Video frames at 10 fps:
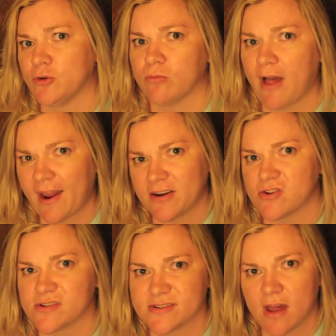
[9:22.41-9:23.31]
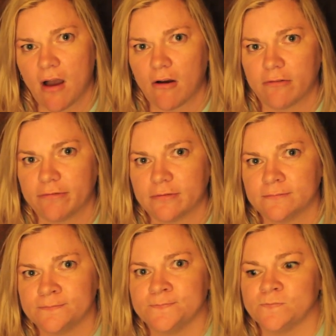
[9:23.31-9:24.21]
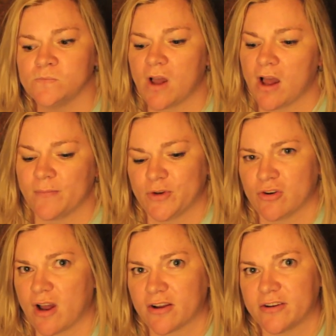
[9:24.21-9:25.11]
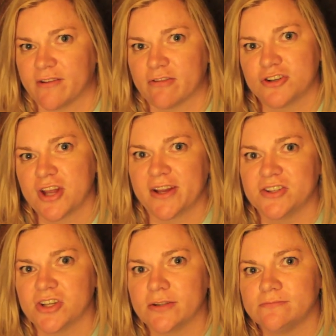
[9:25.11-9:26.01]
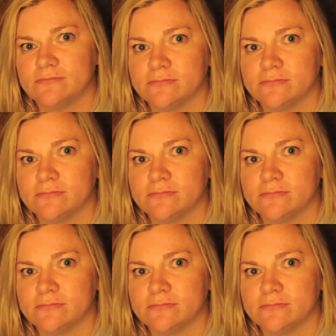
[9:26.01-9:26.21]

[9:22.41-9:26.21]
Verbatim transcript: you lie to yourself, you're not going to ever change it.